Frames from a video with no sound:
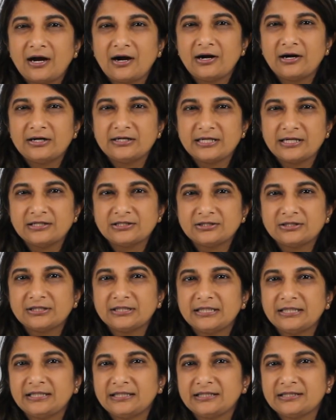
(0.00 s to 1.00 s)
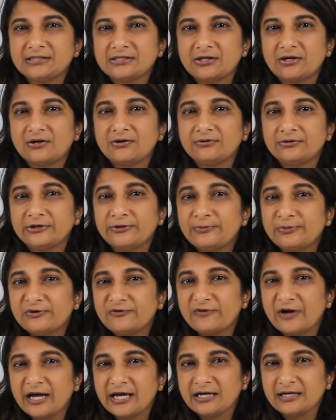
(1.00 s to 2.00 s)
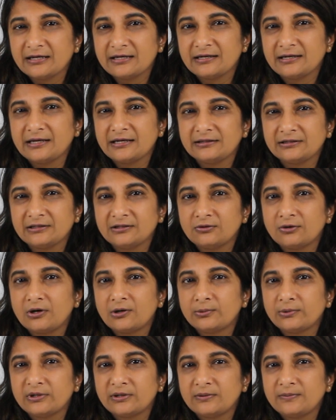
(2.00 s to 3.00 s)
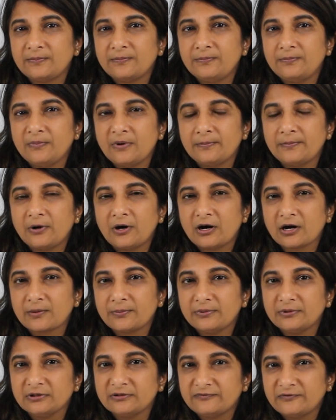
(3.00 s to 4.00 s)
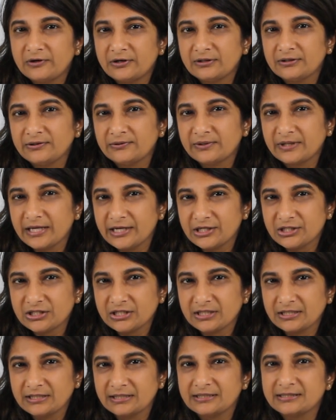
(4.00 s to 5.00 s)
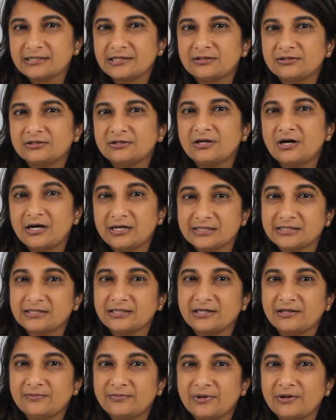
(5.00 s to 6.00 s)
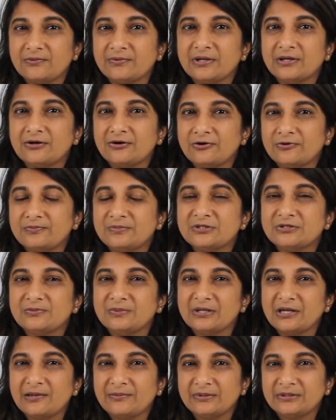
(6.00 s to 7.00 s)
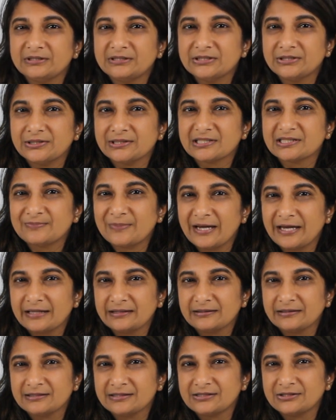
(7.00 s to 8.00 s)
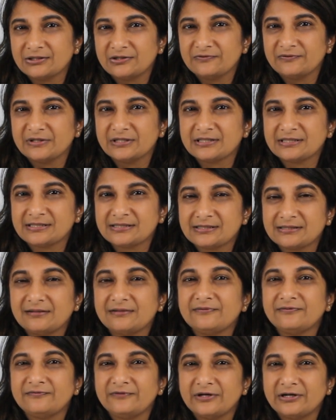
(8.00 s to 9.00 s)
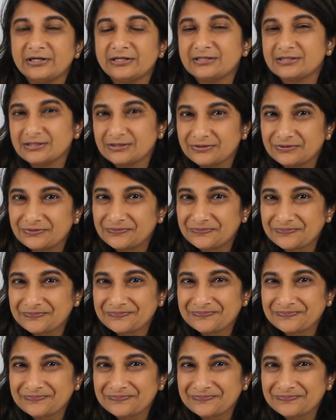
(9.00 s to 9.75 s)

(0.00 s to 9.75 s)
our dental cleanings are only provided at the Norwood Park Boulevard location in Central Austin, but we hope to be able to expand the service very soon.